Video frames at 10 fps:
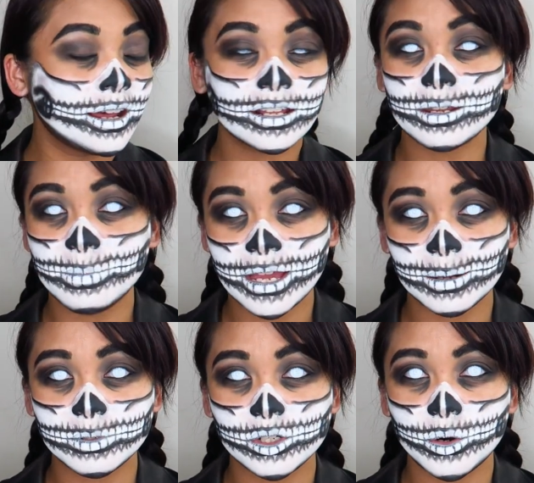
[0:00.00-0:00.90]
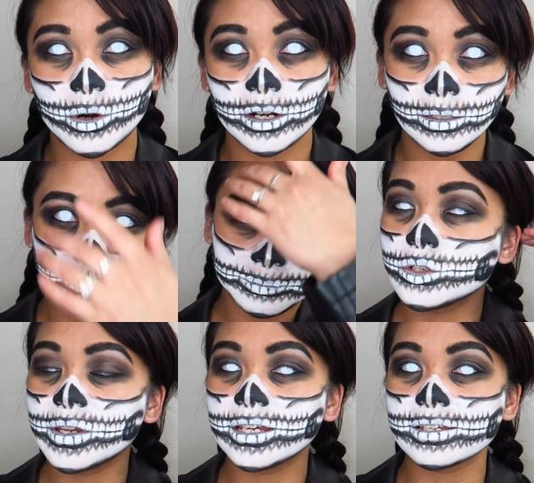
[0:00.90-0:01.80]
another makeup tutorial
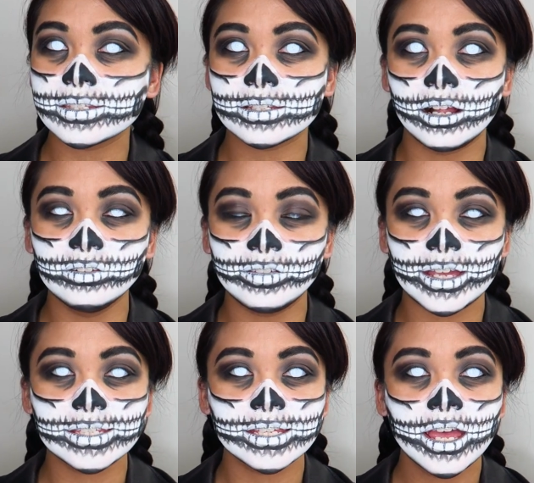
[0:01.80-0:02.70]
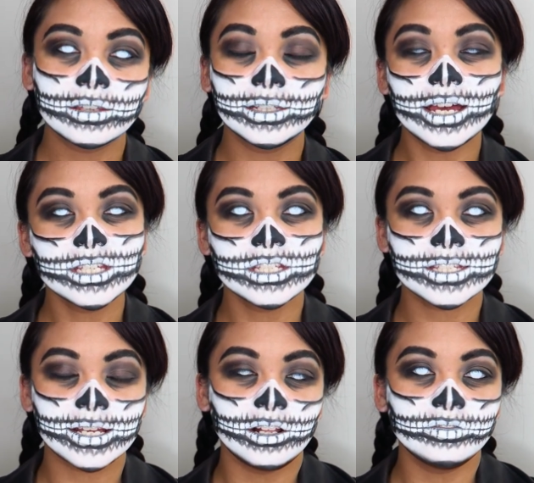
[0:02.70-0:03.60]
doing a skull face. The last
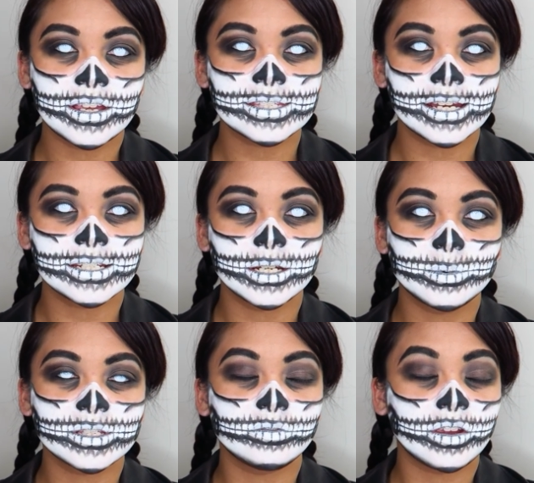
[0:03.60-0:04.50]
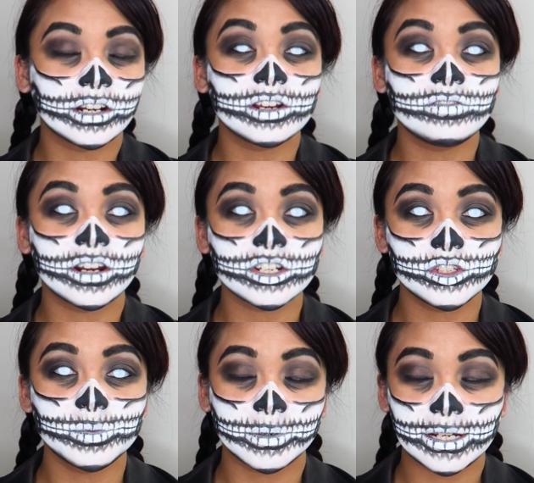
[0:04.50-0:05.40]
skull face I did was a very, very
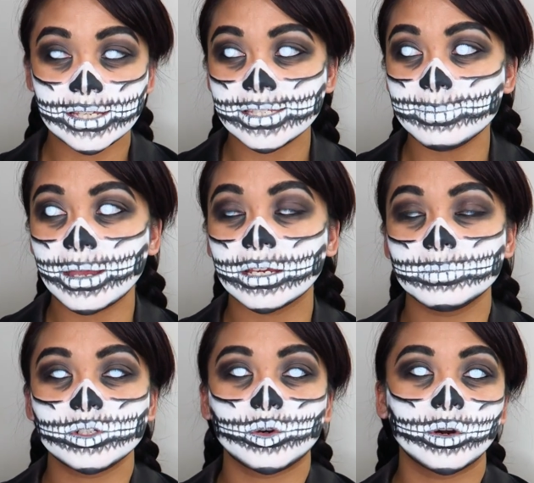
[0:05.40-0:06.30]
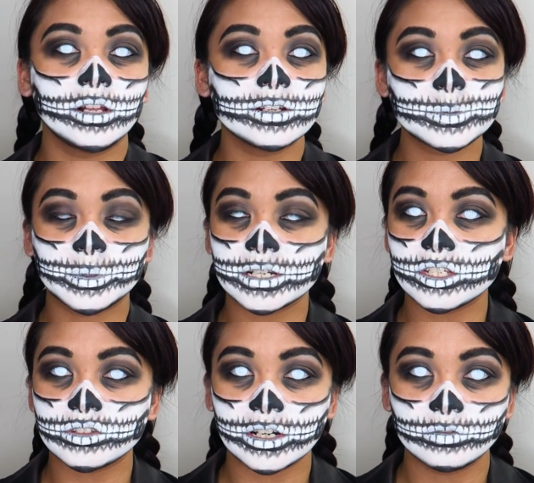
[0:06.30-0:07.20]
super easy makeup tutorial. It's pretty
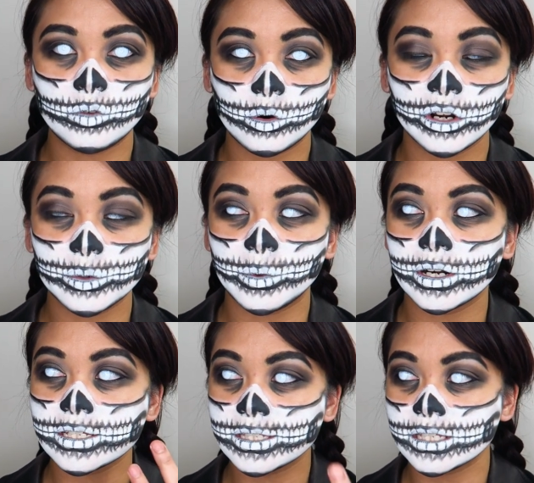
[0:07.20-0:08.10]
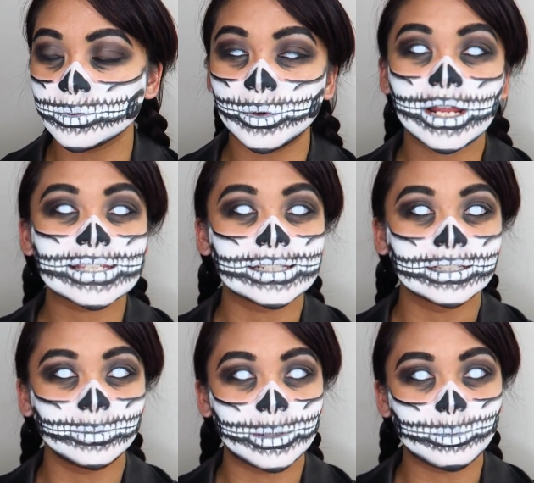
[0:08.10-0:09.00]
straightforward, whereas this one has a
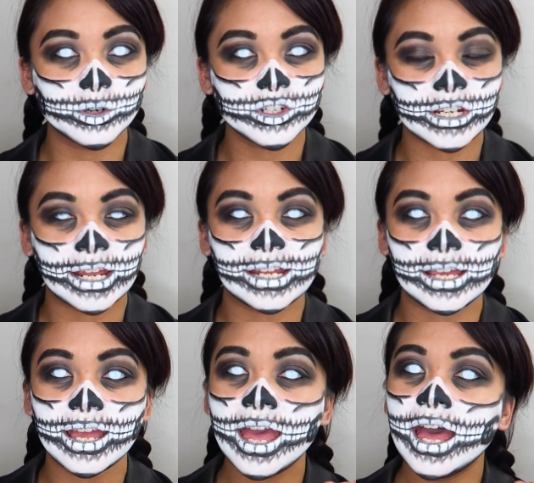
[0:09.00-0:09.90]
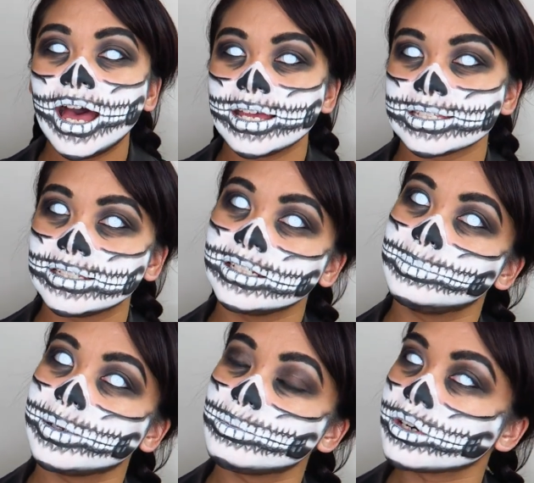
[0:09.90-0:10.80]
little bit more shading, has a little
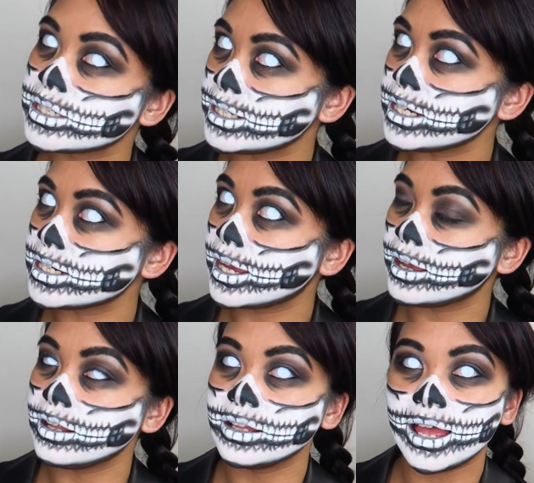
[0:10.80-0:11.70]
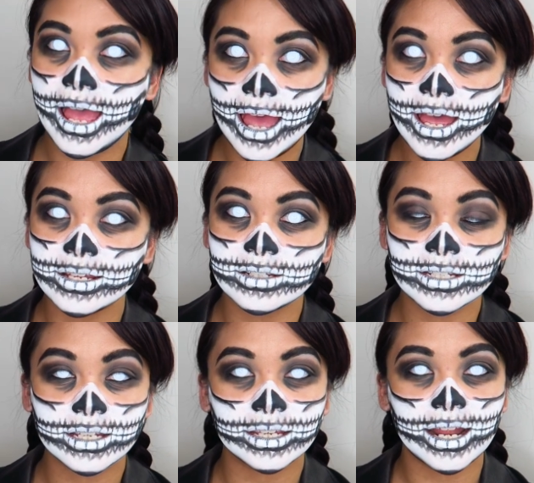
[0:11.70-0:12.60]
bit more detail, and
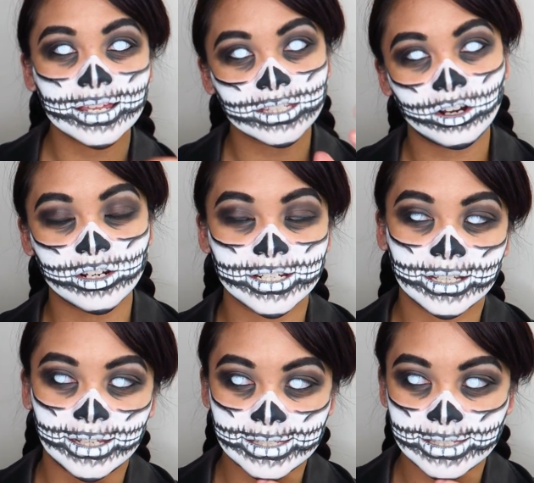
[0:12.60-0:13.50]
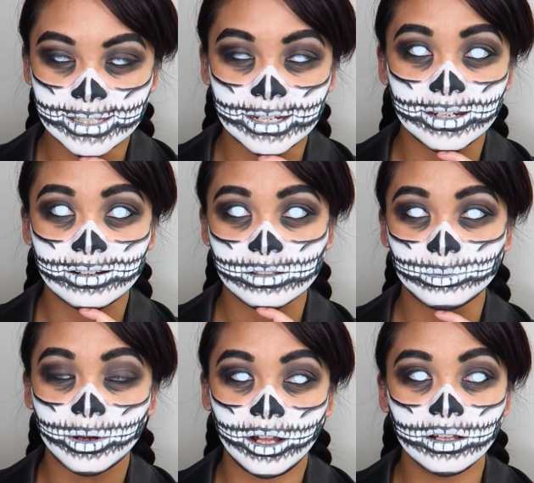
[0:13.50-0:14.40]
it has the contact lenses in it as
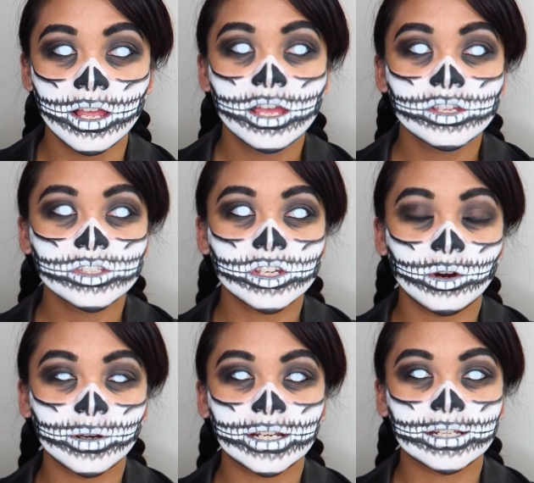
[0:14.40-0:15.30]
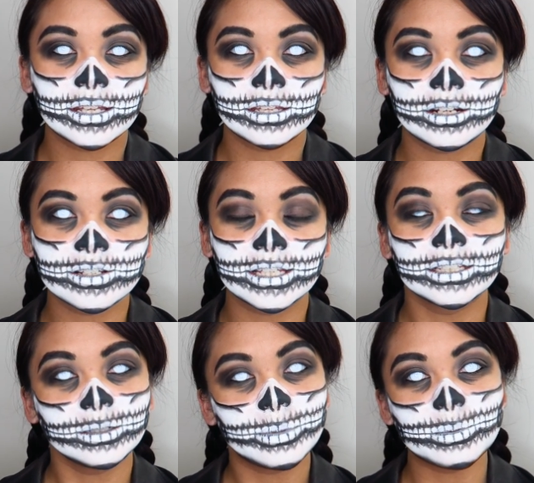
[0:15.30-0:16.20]
well. So there is a
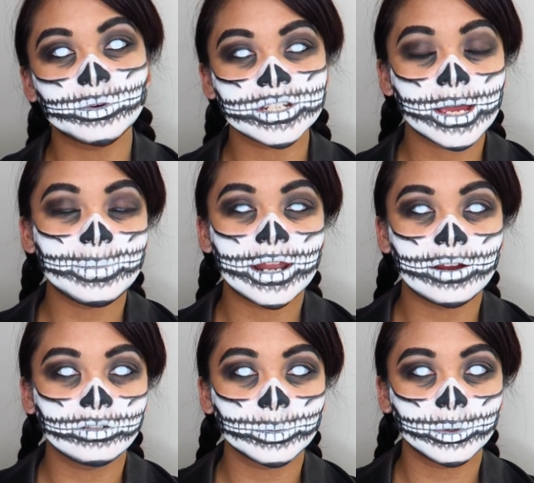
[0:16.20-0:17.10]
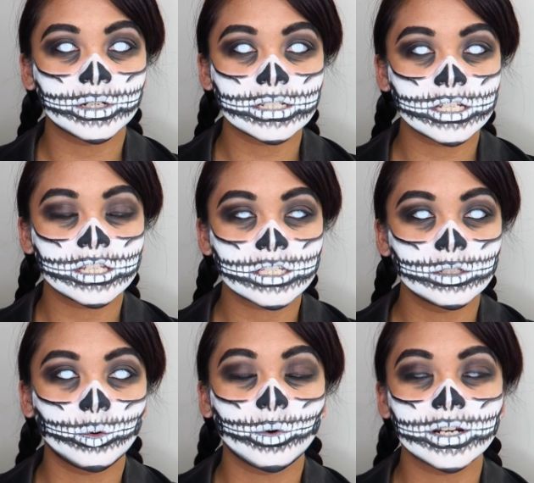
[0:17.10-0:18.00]
little bit more time and effort put into this
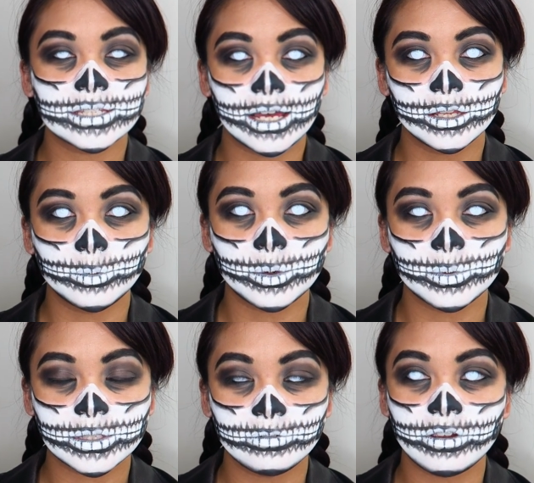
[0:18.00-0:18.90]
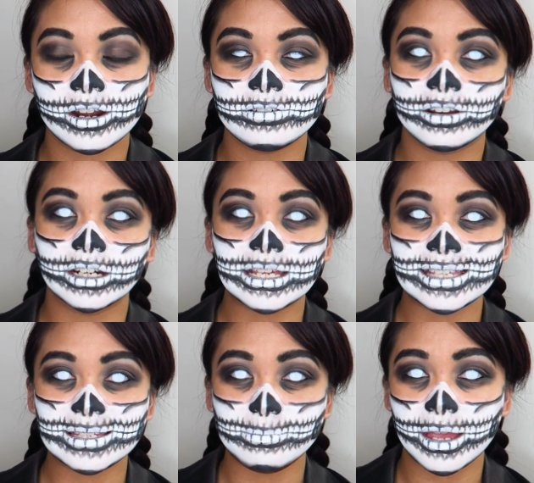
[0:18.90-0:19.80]
look, whereas the other one was a very, very
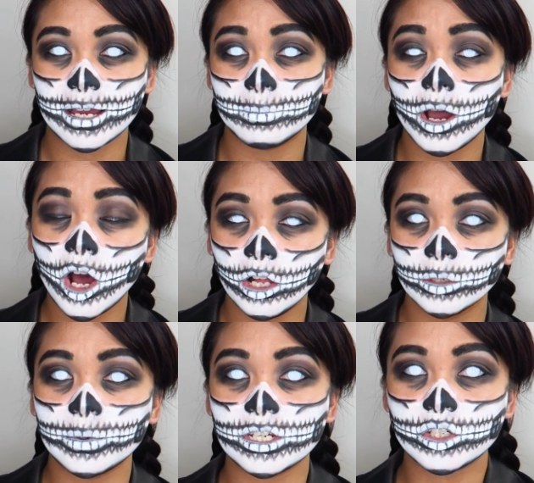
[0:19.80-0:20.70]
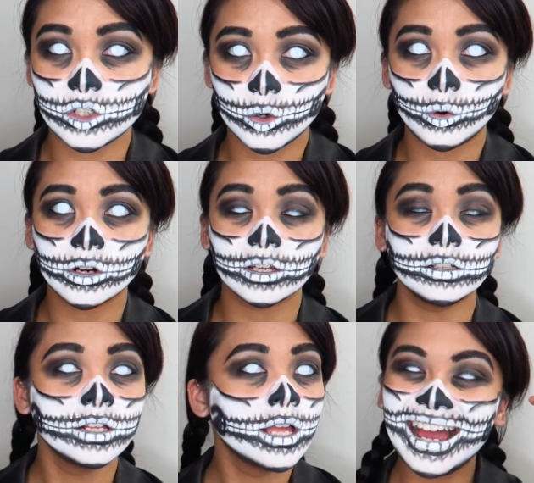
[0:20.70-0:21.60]
easy makeup Halloween
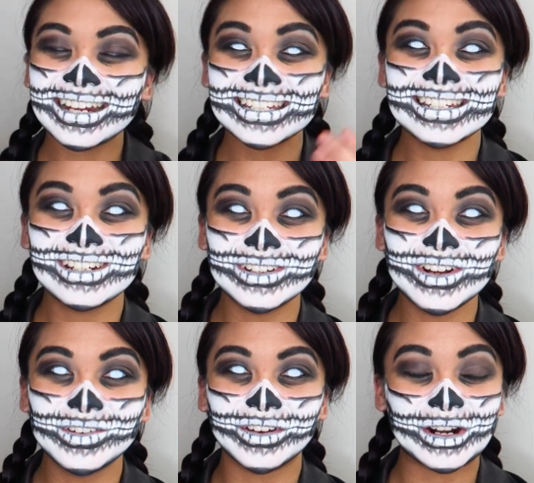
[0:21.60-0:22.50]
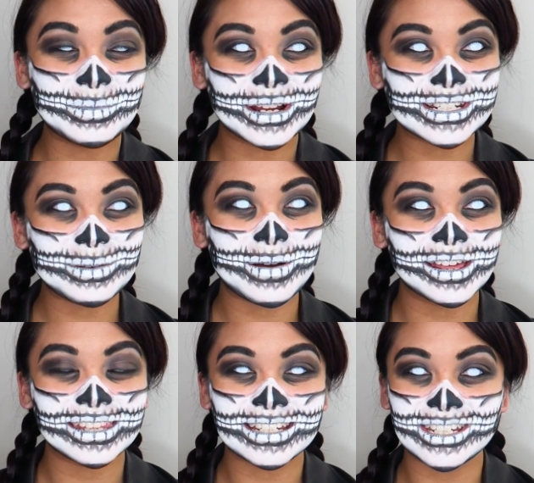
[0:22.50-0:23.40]
tutorial. I actually don't know very much
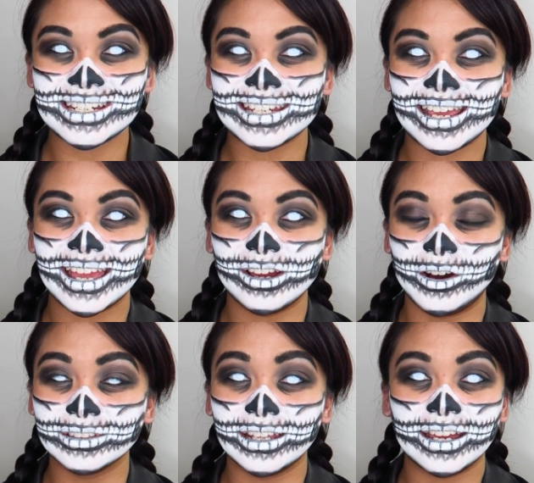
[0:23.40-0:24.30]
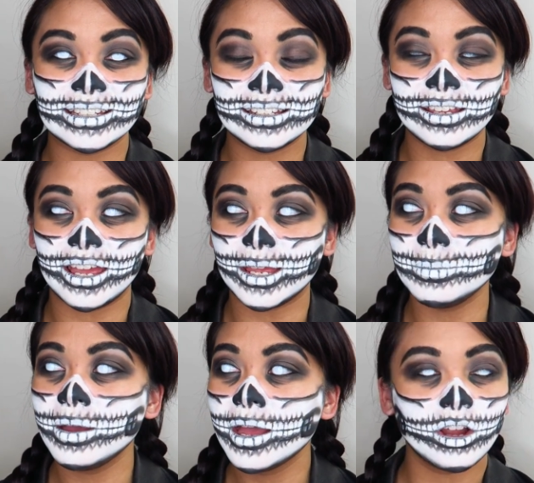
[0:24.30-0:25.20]
about the GTA online
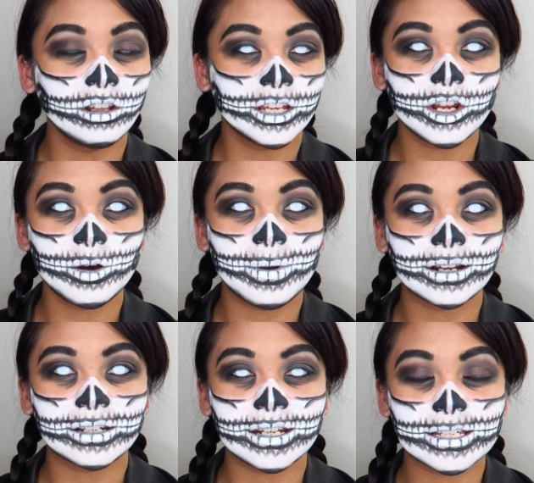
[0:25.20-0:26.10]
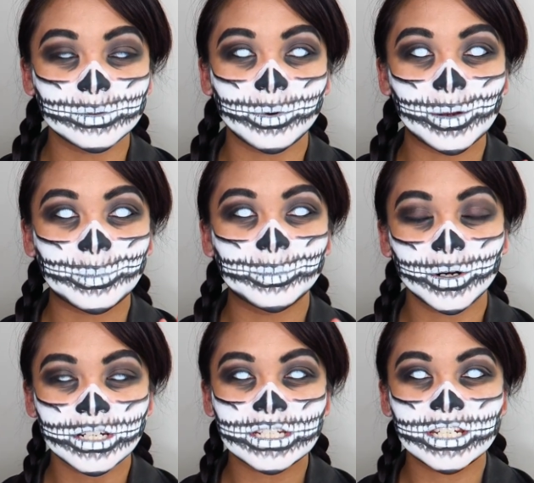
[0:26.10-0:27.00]
game. All I know about it is what
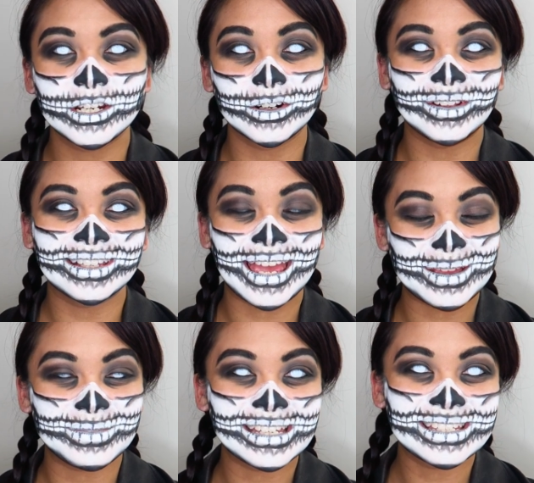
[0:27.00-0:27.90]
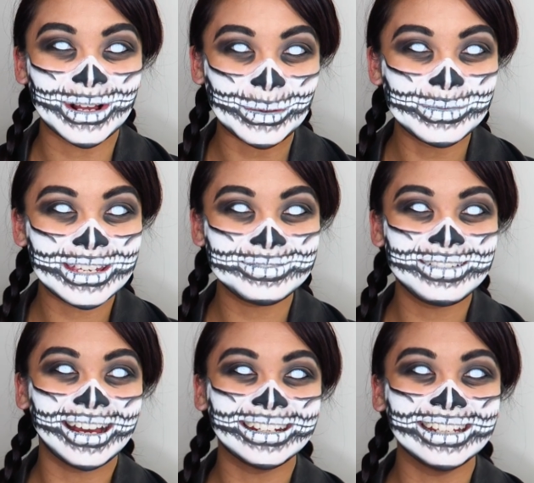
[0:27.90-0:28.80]
Prodigy Girl Gaming told me
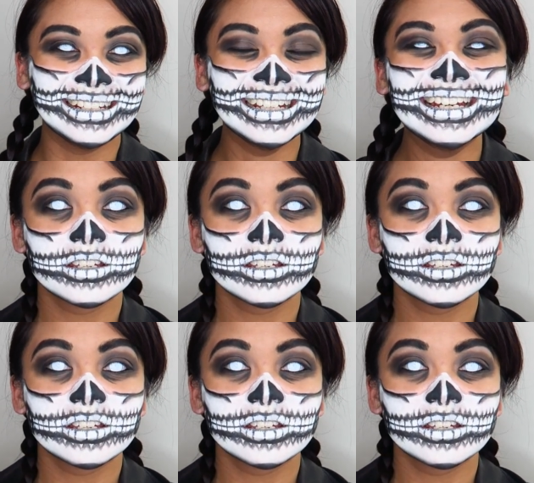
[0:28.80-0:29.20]
about it.